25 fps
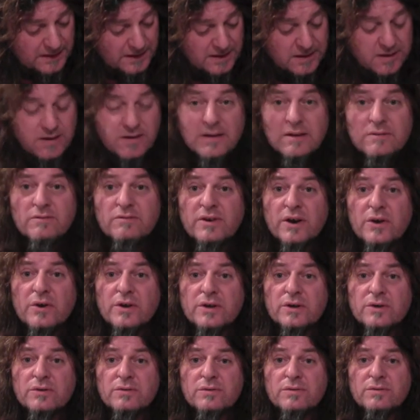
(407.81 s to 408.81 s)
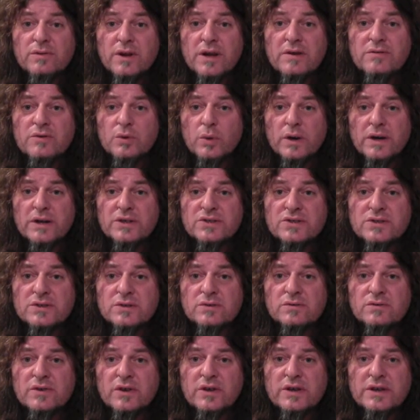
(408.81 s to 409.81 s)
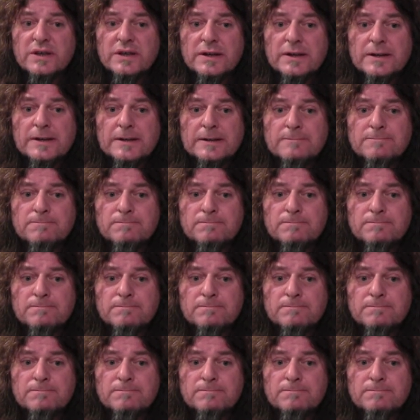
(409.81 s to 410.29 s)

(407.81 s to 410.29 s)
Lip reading: And very good flavour-wise too. Very